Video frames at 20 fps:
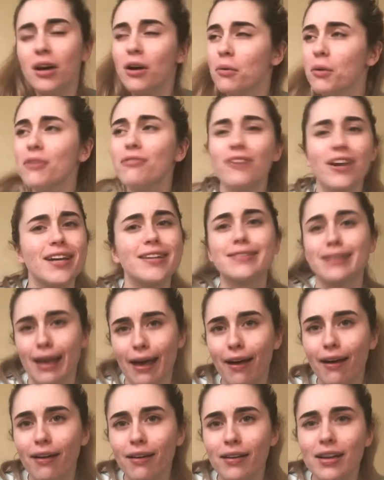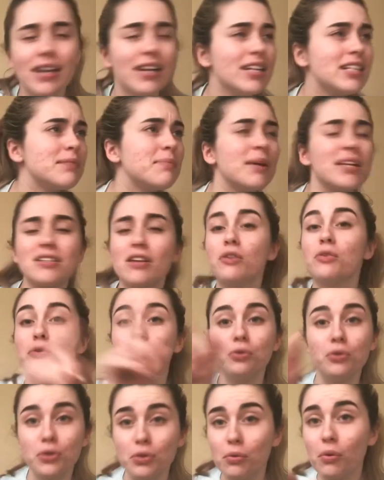We're fake as hell. It depends on
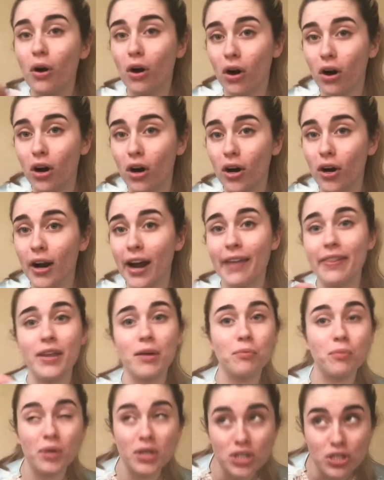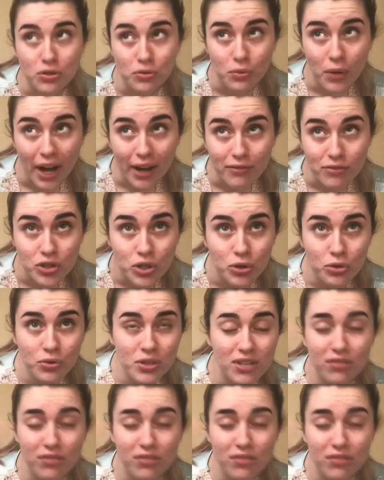who you are. And then when you have two